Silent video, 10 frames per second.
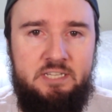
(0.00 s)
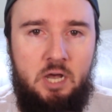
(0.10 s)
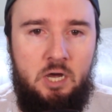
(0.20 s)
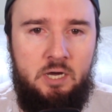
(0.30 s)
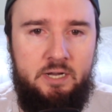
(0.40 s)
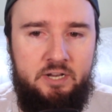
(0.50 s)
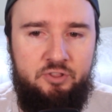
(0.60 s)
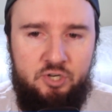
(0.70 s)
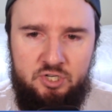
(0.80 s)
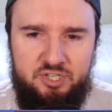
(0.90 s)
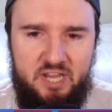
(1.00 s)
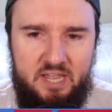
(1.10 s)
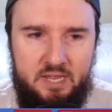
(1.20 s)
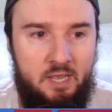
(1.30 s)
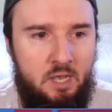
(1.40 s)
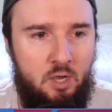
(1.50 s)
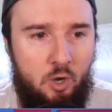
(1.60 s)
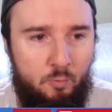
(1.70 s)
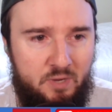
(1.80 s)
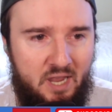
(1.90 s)
on Thursday. Hope
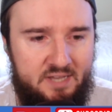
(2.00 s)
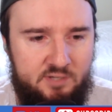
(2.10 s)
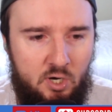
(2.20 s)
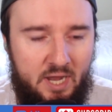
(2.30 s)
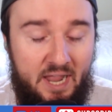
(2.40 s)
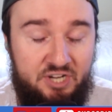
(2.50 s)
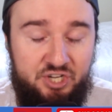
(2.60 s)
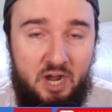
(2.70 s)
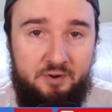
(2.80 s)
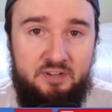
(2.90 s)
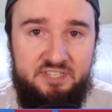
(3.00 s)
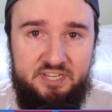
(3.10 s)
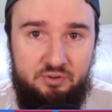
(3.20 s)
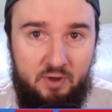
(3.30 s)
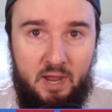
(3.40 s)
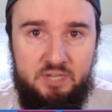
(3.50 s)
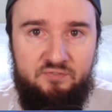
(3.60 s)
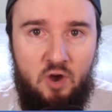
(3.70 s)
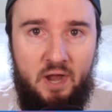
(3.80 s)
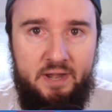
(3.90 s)
you guys all cash out, and I'll see you guys
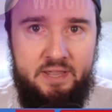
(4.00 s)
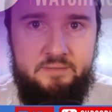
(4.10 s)
Friday.